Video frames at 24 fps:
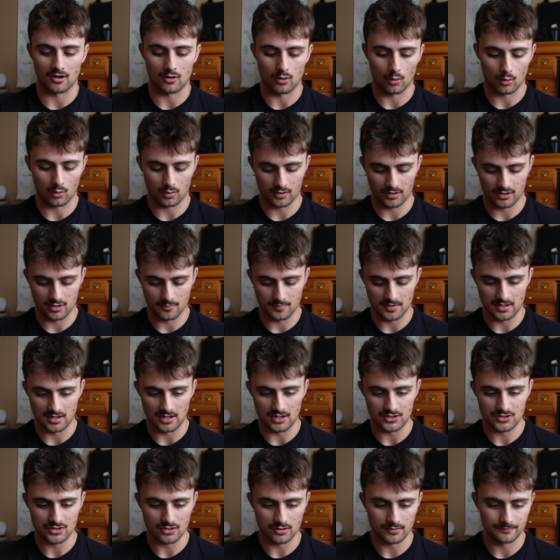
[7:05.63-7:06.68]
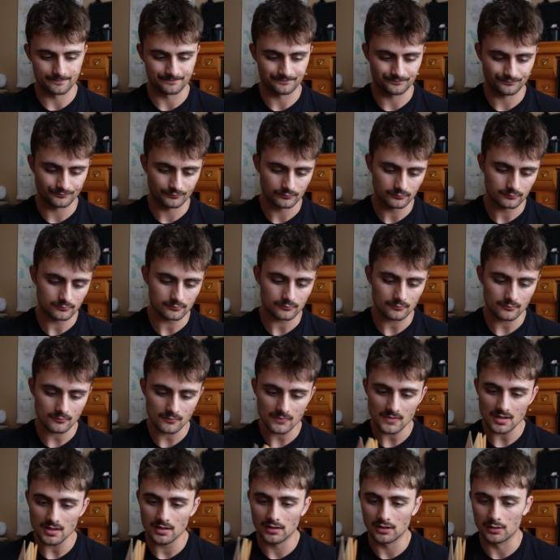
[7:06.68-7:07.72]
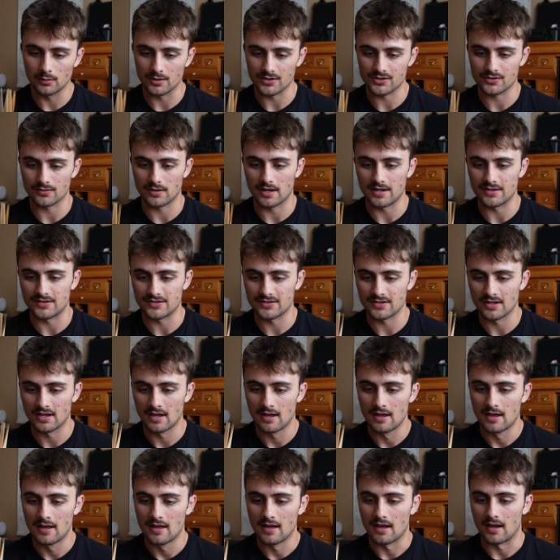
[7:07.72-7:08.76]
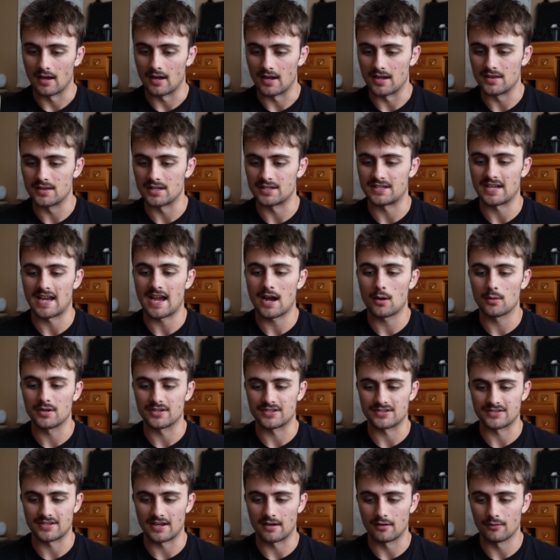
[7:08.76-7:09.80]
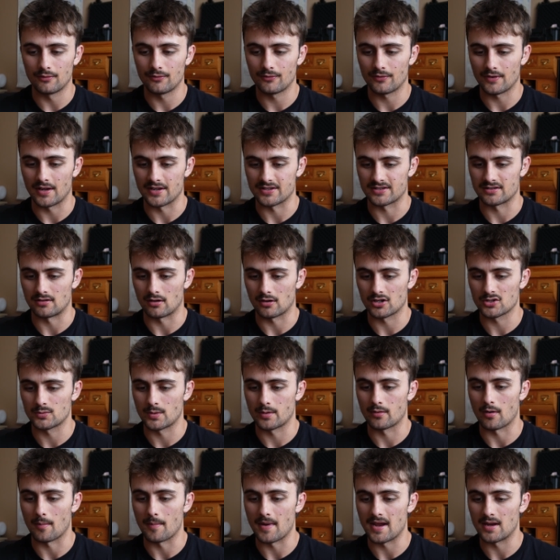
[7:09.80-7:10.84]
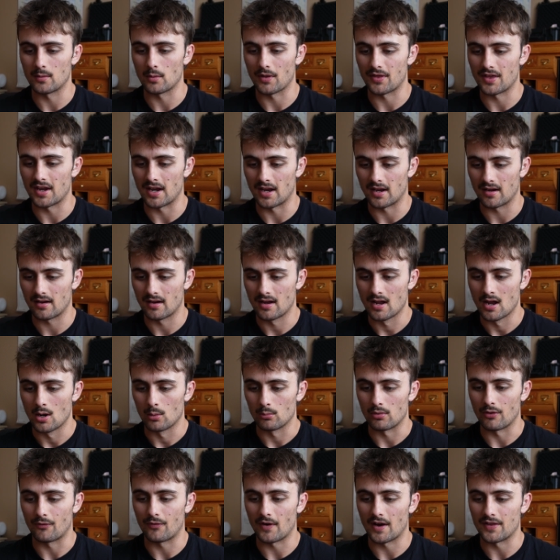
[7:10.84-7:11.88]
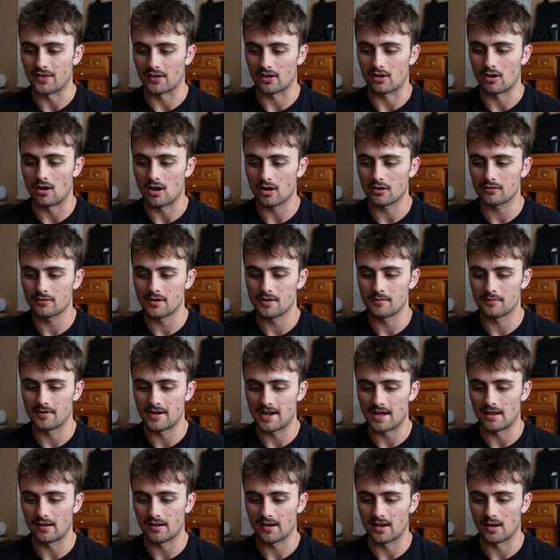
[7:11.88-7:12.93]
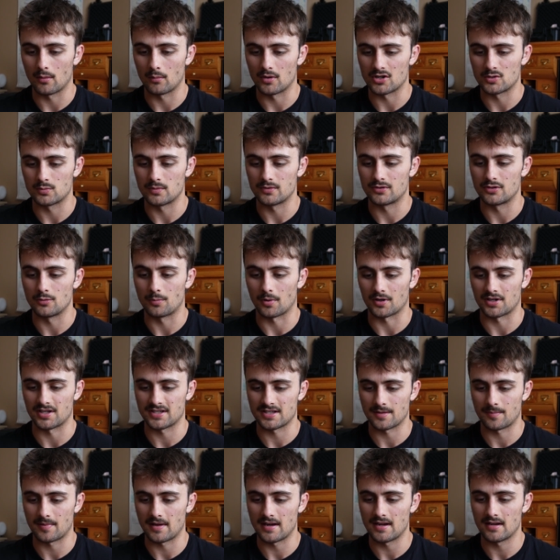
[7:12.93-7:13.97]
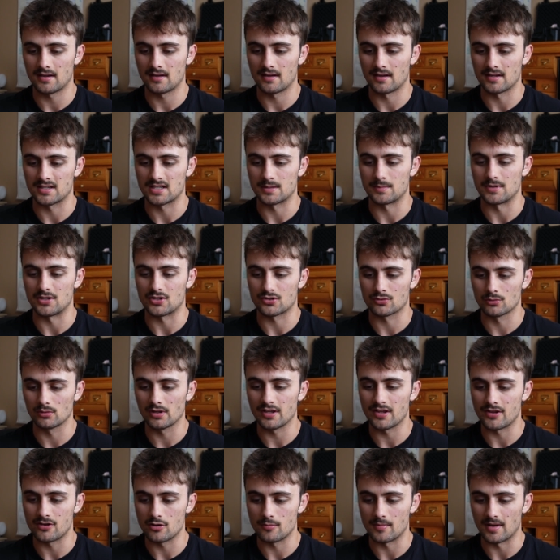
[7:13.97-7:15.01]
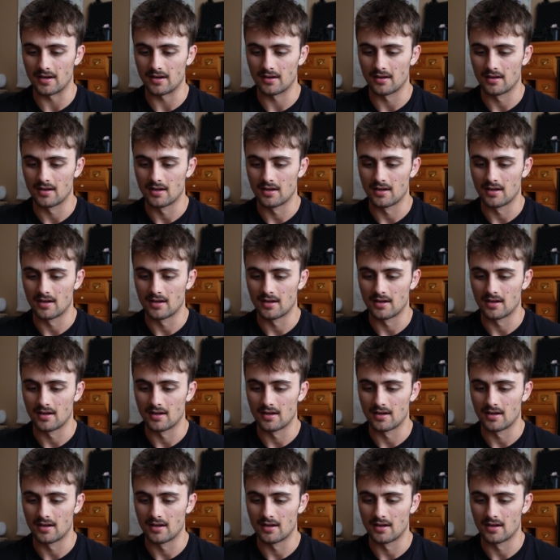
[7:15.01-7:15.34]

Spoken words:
core to human nature. Lewis writes, in the Tao itself, as long as we remain within it, we find the concrete reality in which to participate is to be truly human,